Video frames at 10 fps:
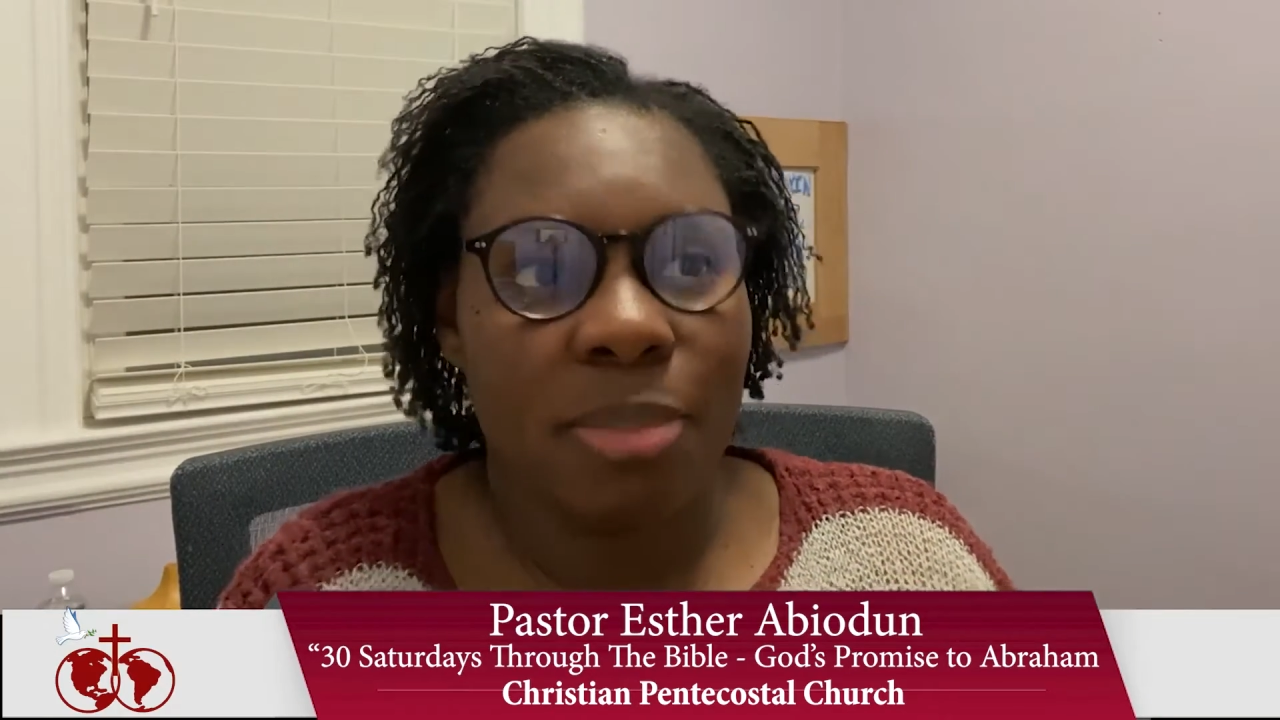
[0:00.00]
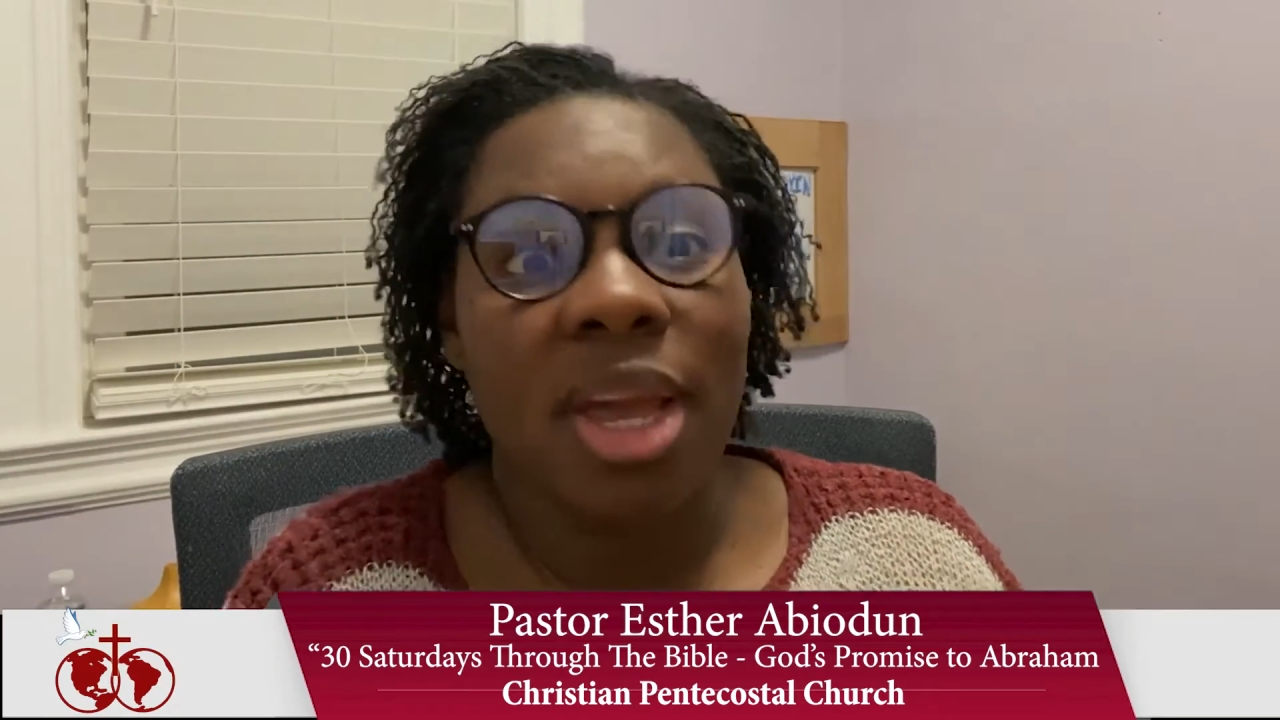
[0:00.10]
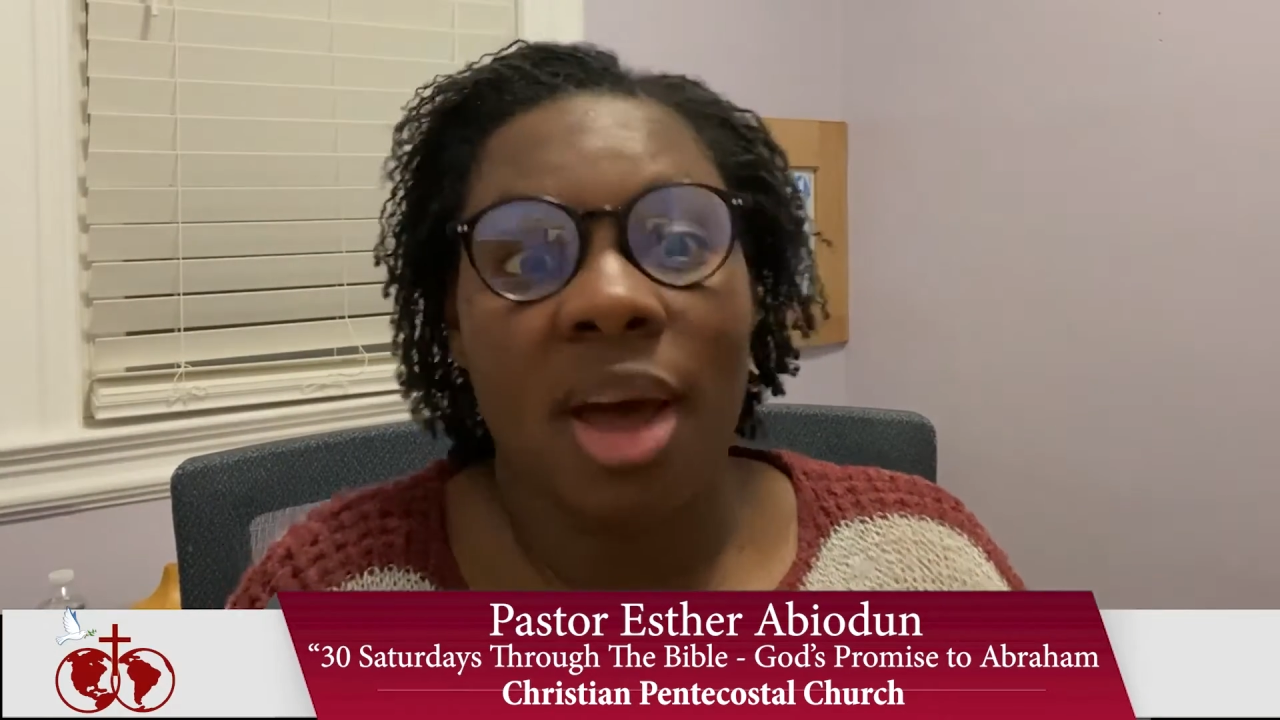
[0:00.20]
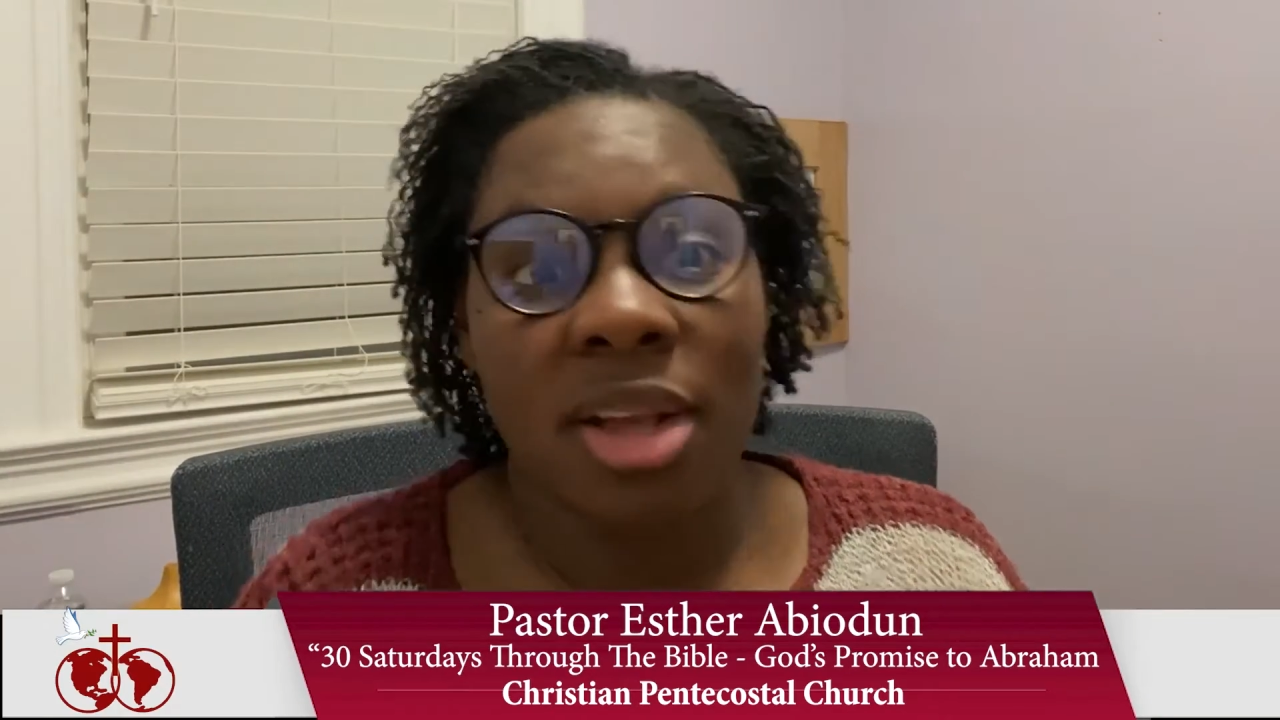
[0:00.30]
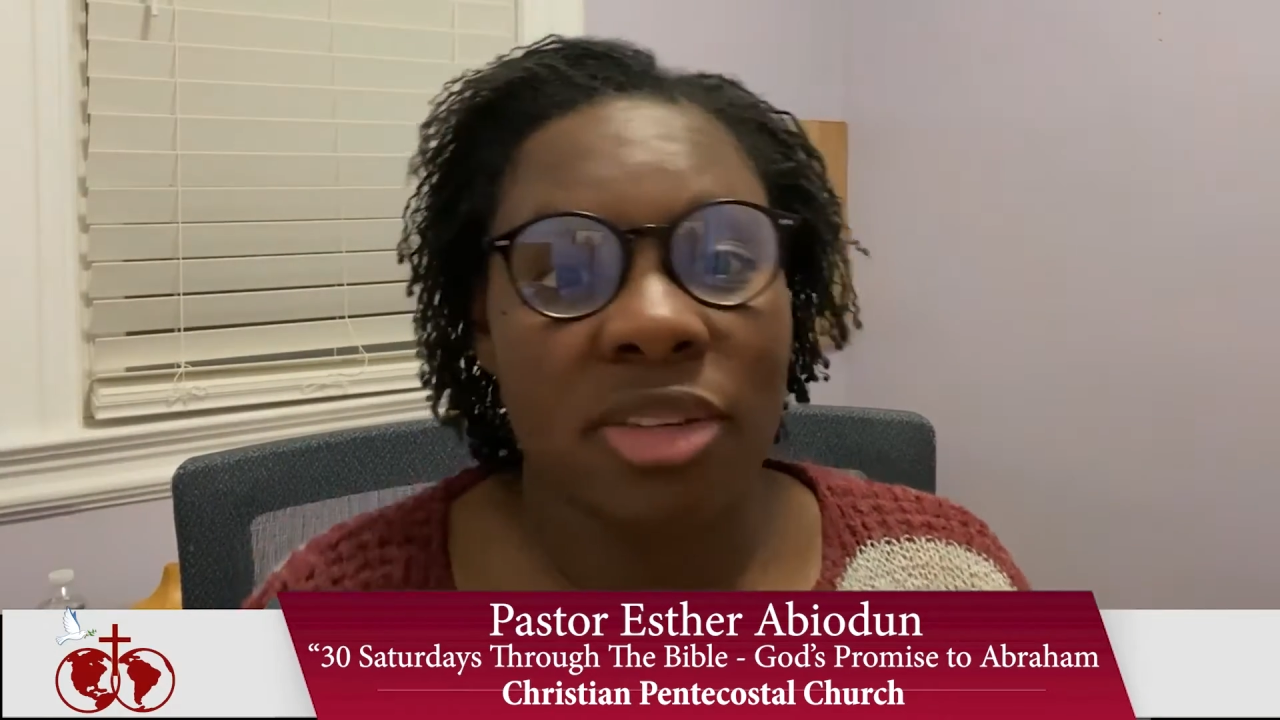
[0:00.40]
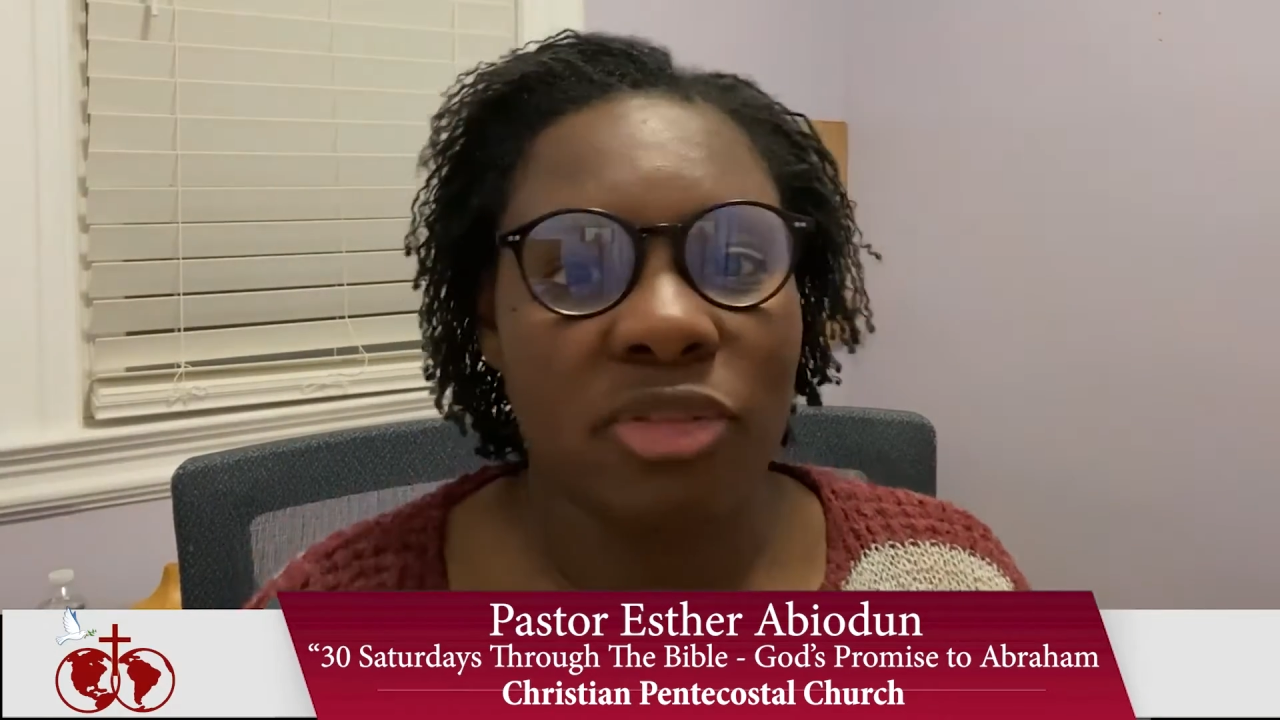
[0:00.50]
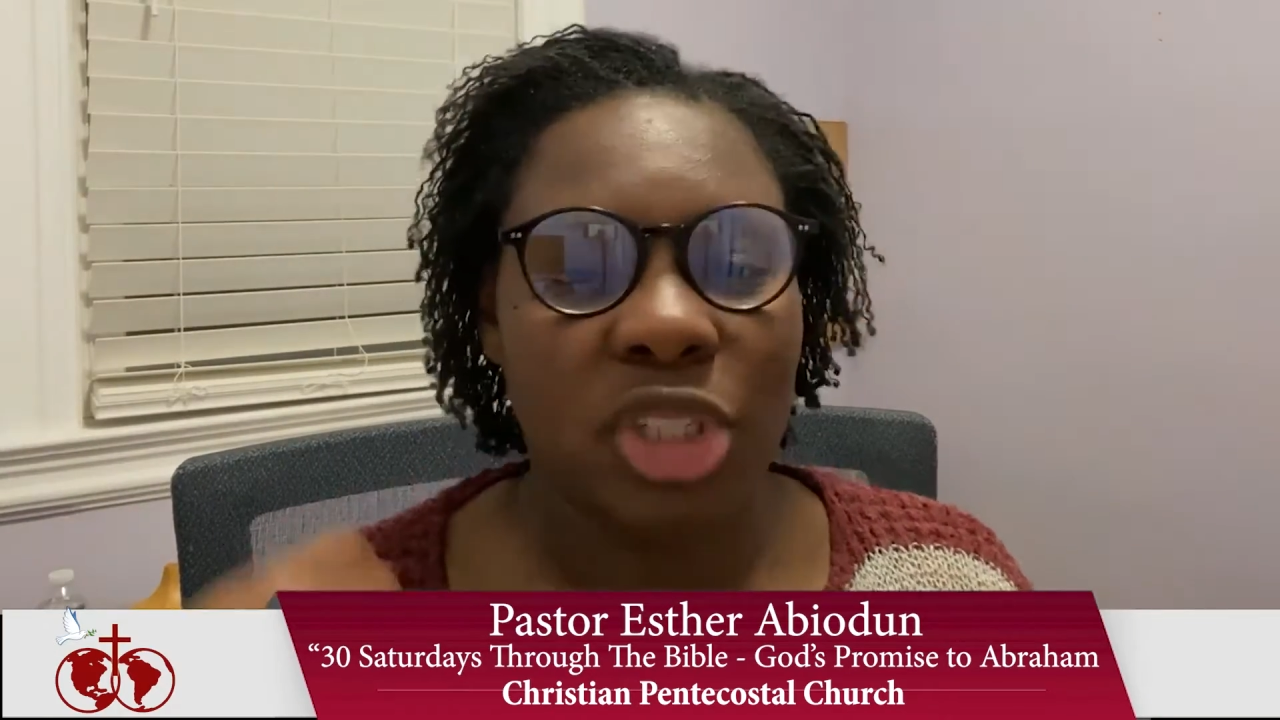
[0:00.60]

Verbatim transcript: because of